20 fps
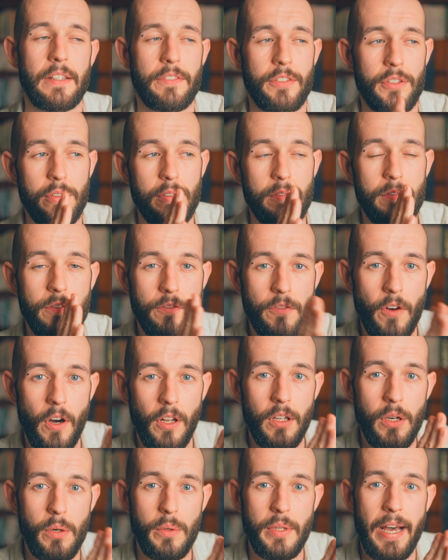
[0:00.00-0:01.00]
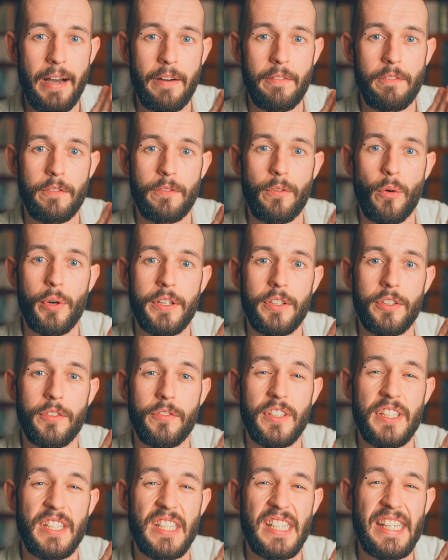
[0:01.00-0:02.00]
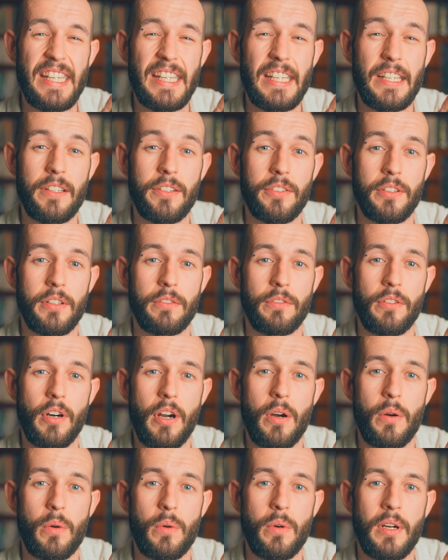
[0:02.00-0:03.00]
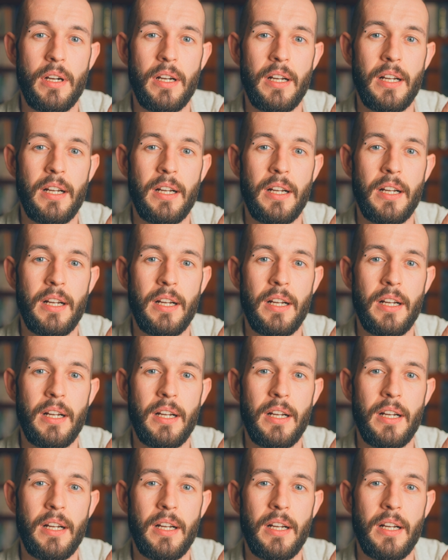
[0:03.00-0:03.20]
If you follow that voice for years in a row,